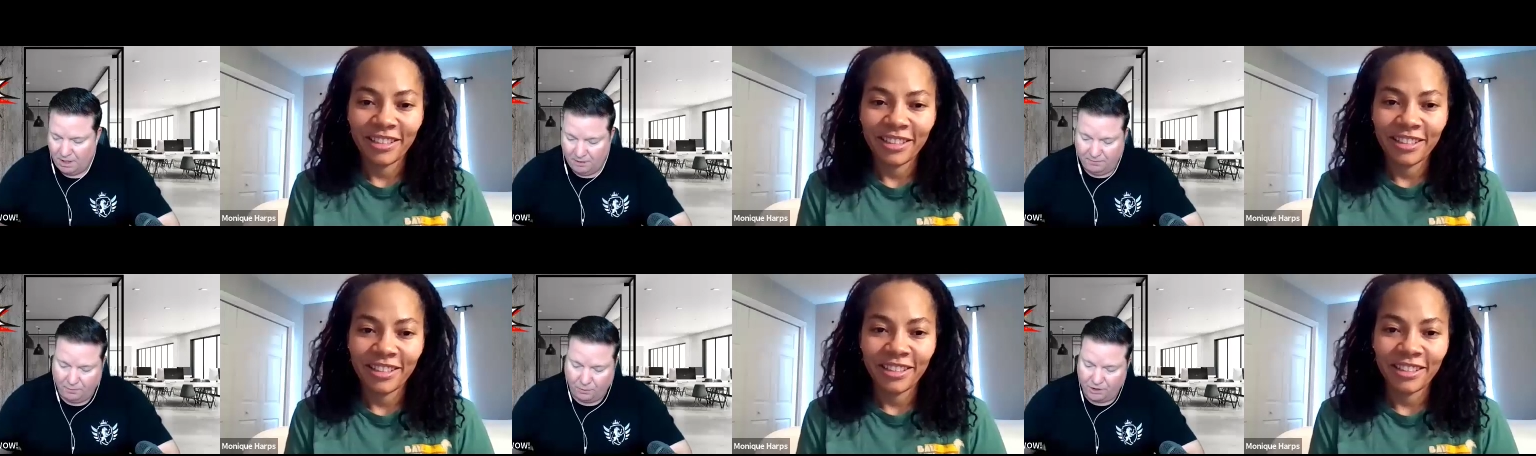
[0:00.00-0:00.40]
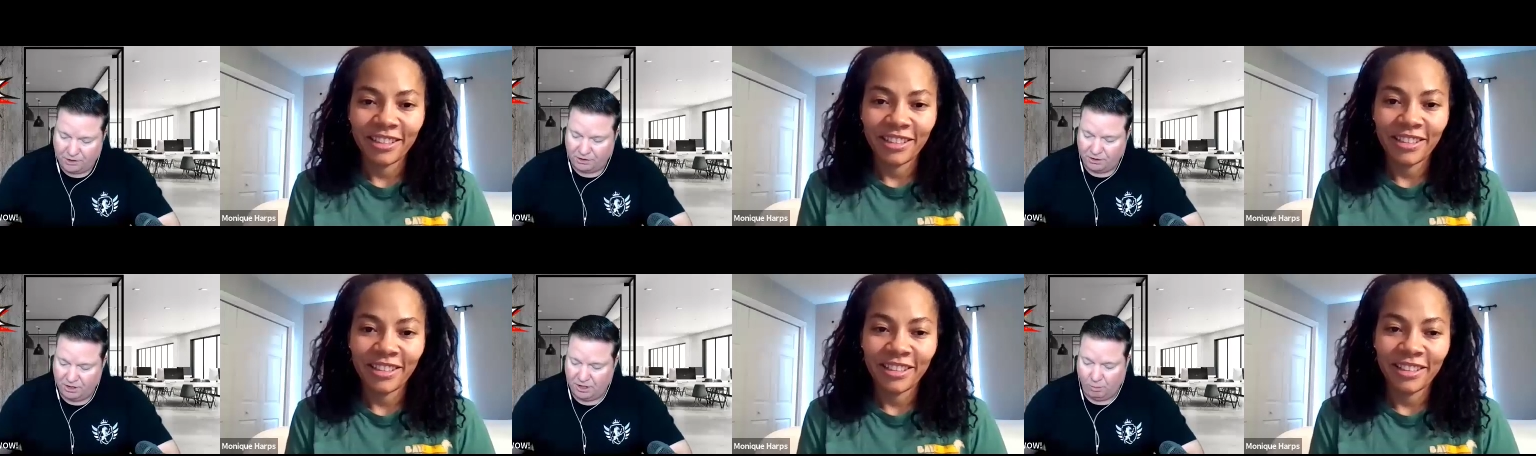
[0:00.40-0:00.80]

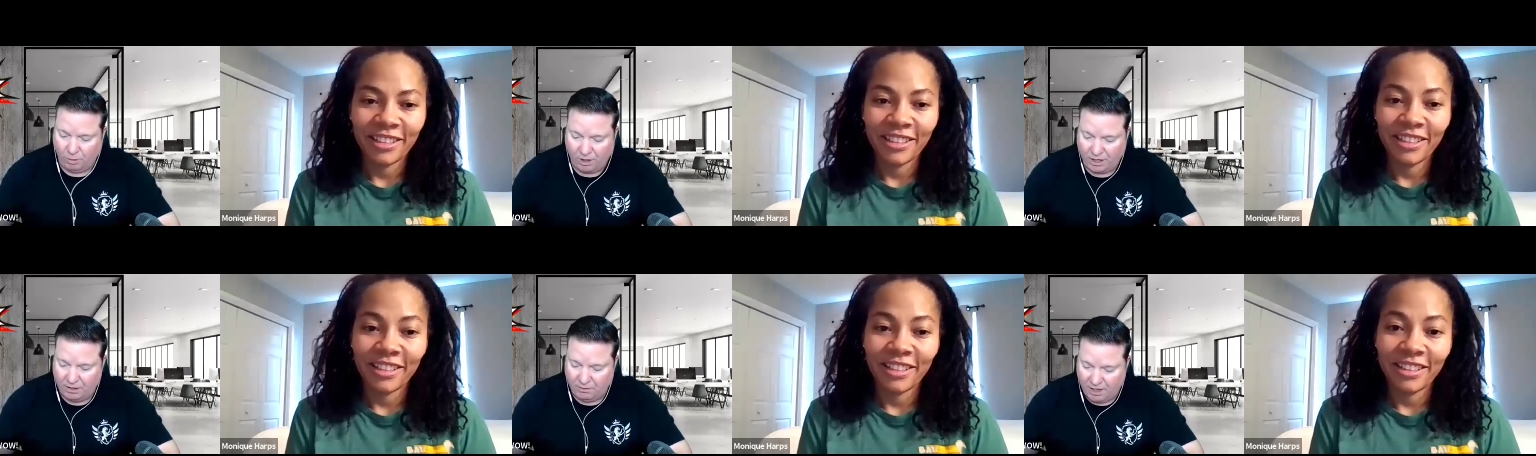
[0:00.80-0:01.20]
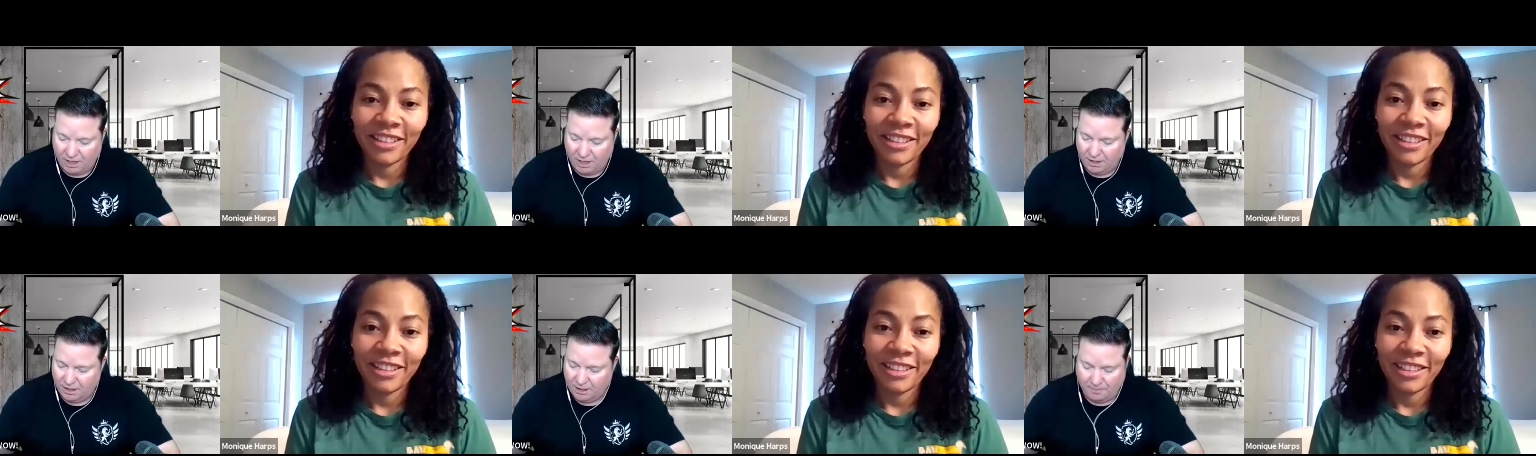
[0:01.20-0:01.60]
Speaker 1: Unfortunately, we're getting ready
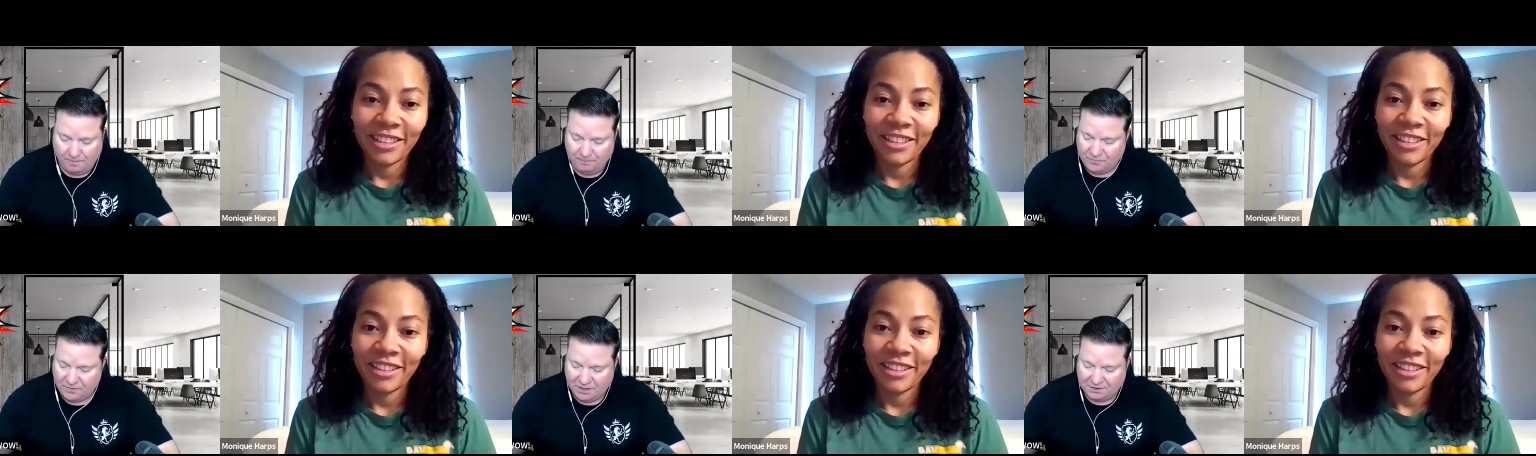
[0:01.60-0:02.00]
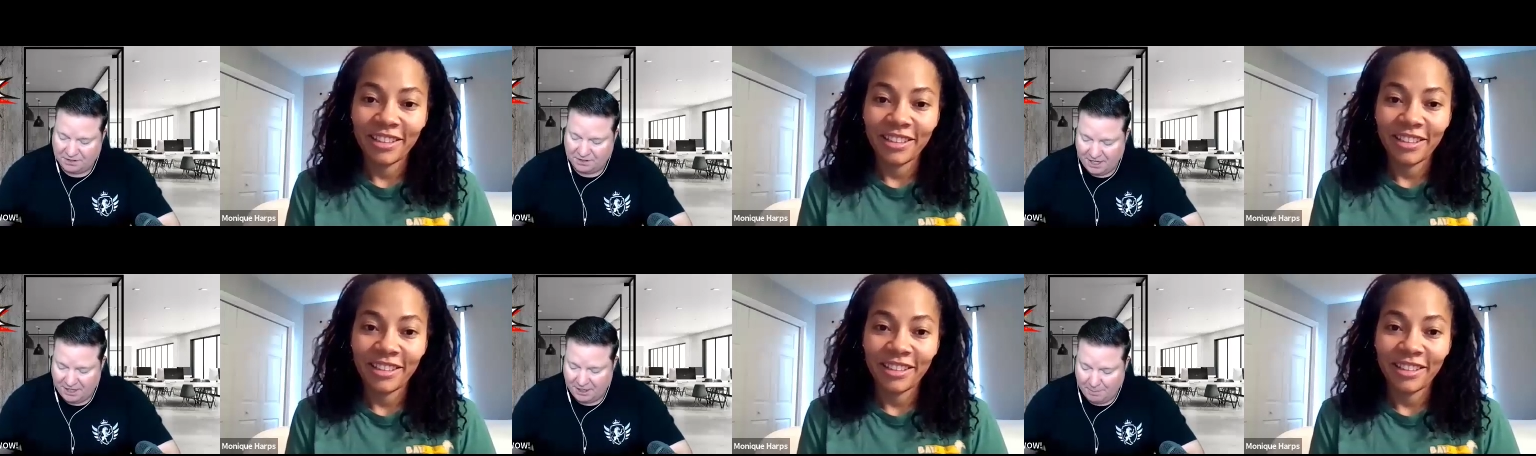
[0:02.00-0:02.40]
to
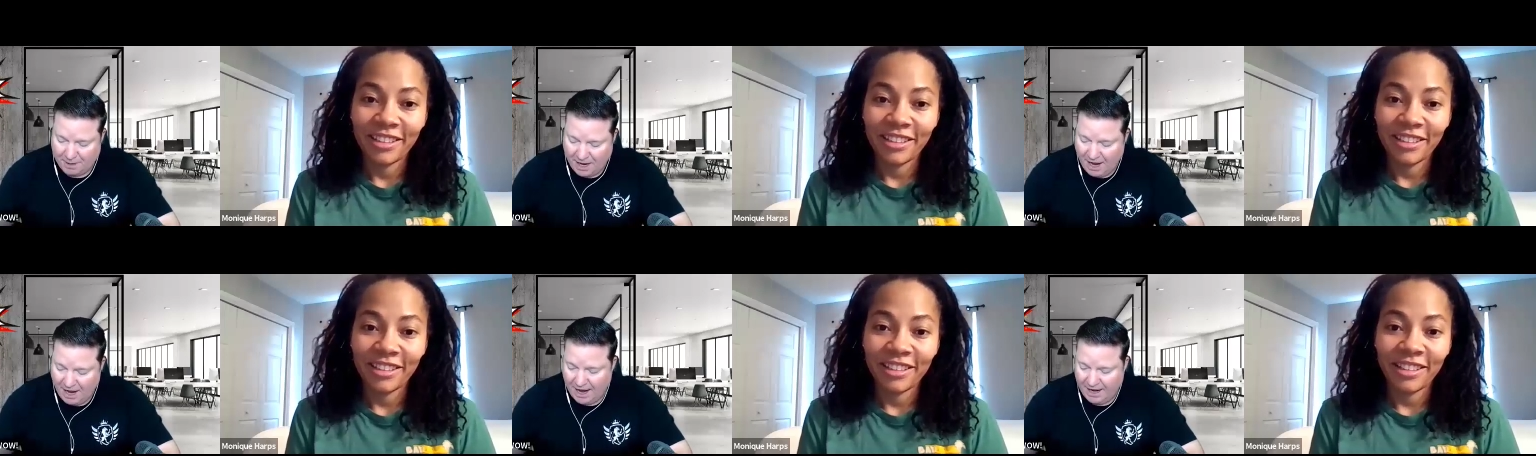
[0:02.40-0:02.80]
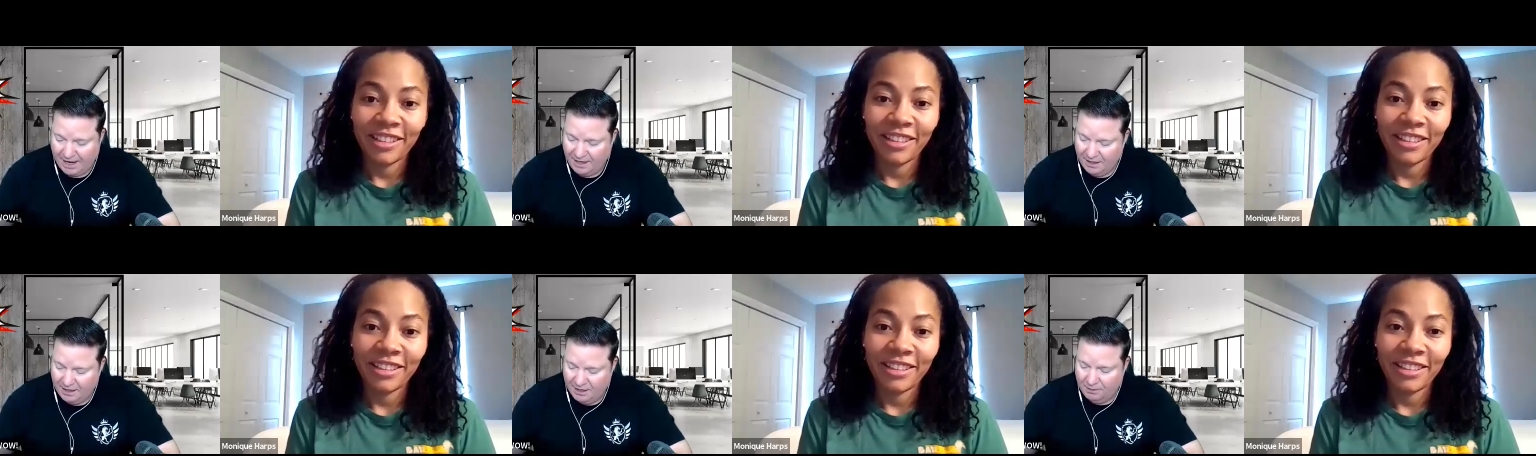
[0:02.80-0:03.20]
say
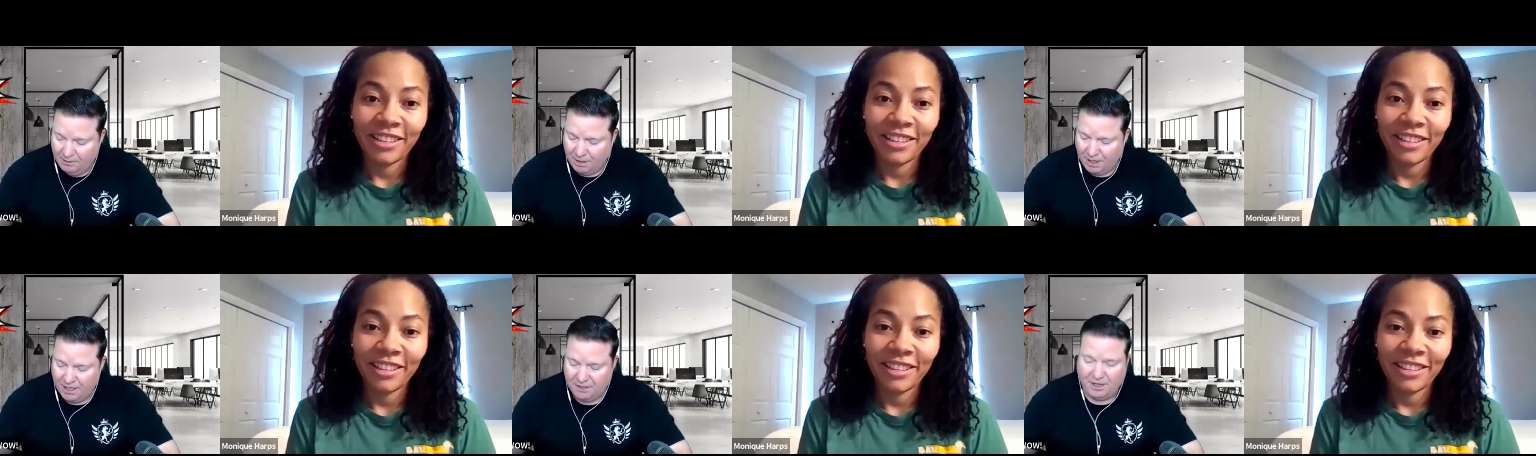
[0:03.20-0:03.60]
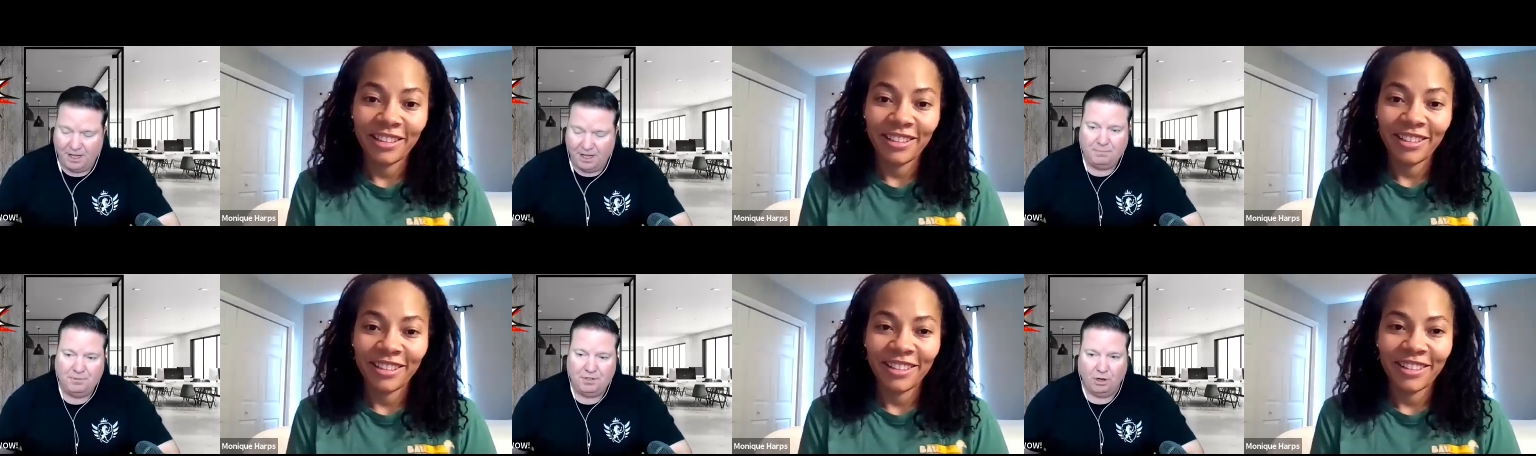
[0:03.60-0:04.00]
goodbye. But
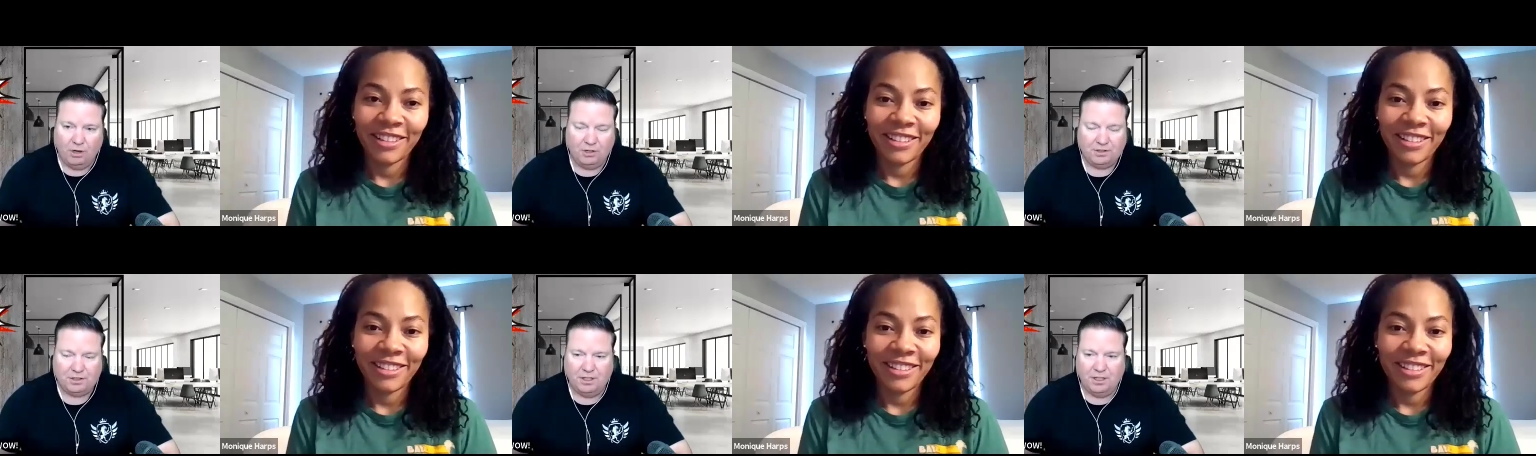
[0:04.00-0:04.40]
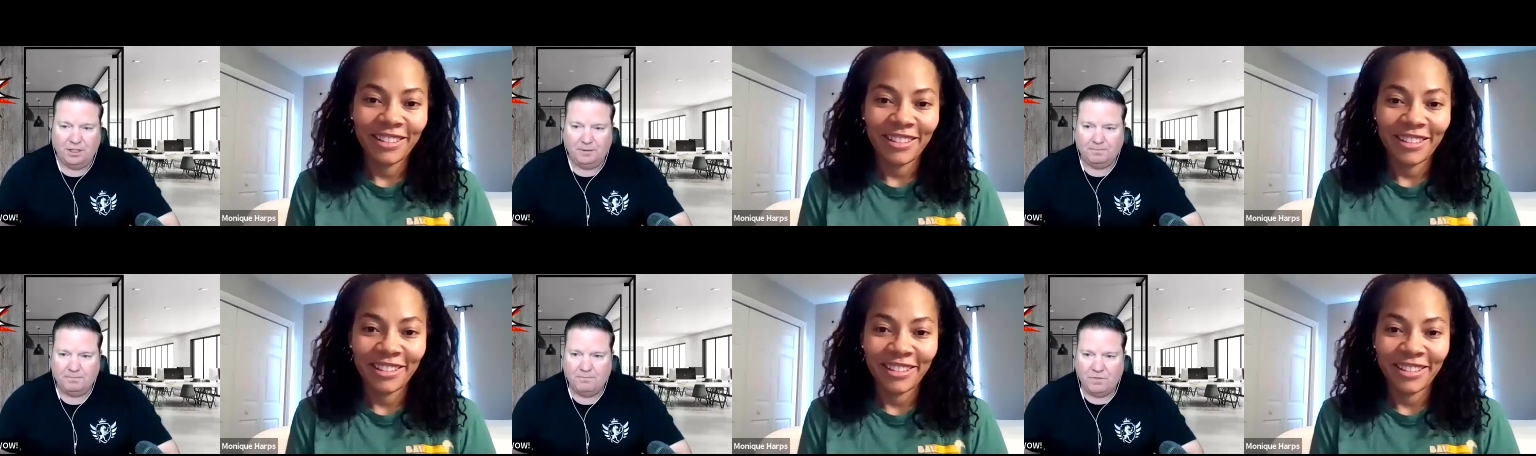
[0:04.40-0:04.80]
Deb
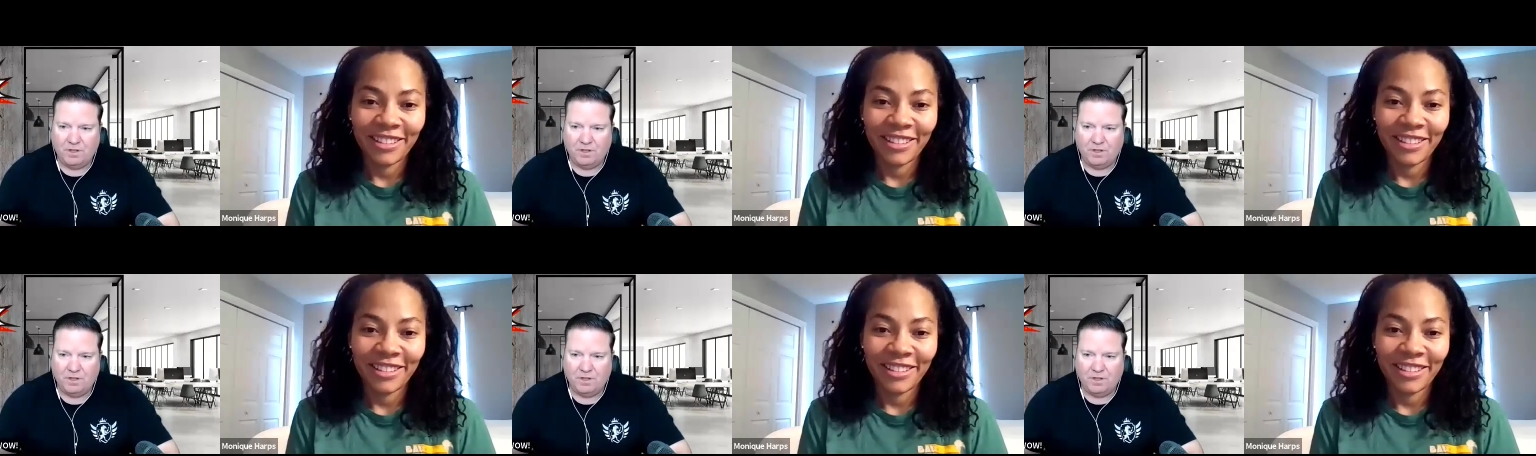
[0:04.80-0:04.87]
Jolson